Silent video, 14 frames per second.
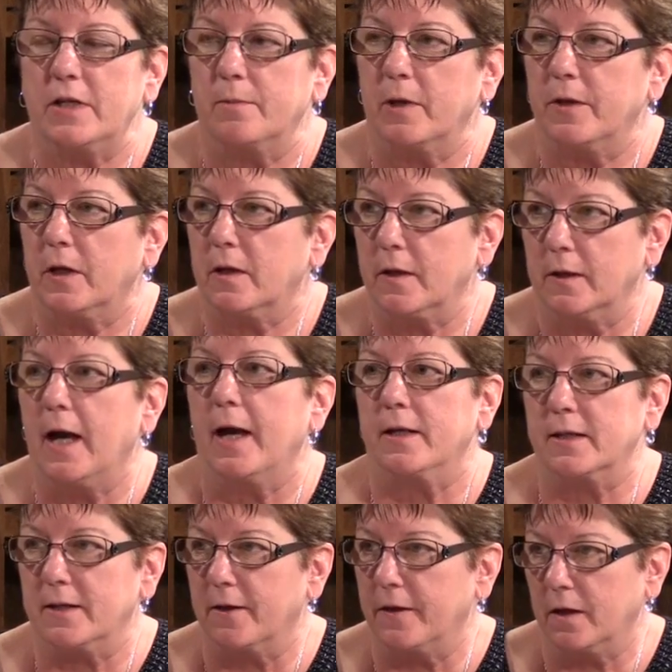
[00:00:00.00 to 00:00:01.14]
time I think of the
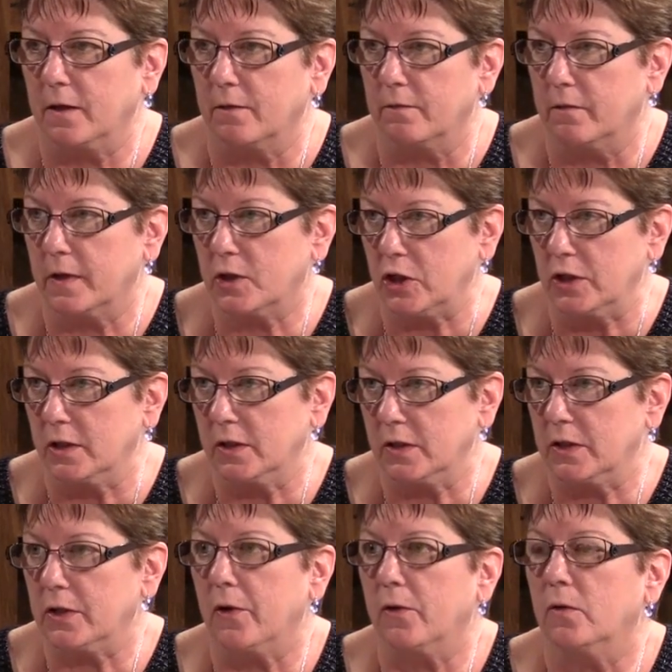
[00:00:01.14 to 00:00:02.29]
Lions, I think of vision. So.